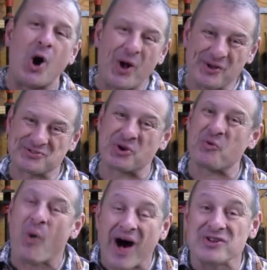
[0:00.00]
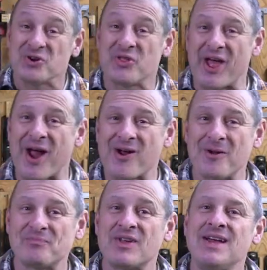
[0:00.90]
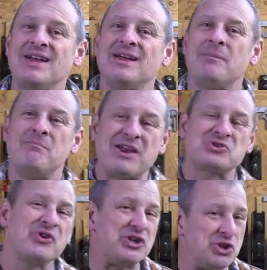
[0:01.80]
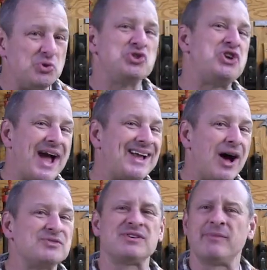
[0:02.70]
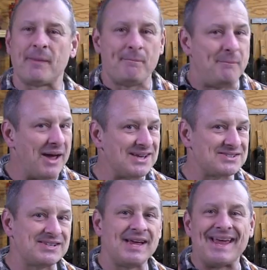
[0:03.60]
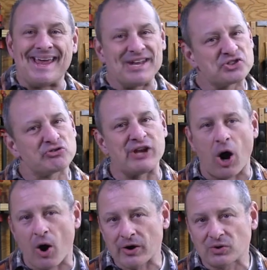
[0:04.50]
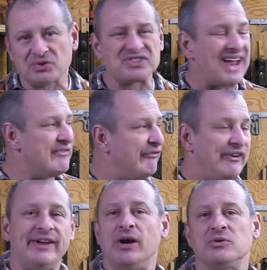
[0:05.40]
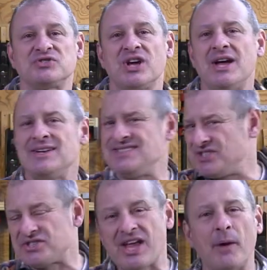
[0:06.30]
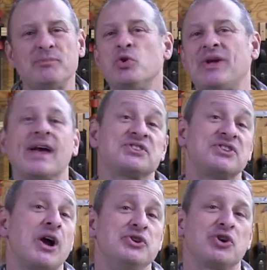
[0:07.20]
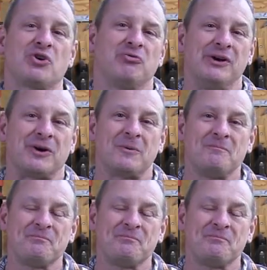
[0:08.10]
Also, while you're there, make sure that you check out some of the best industry articles and videos to just help you kickstart your career.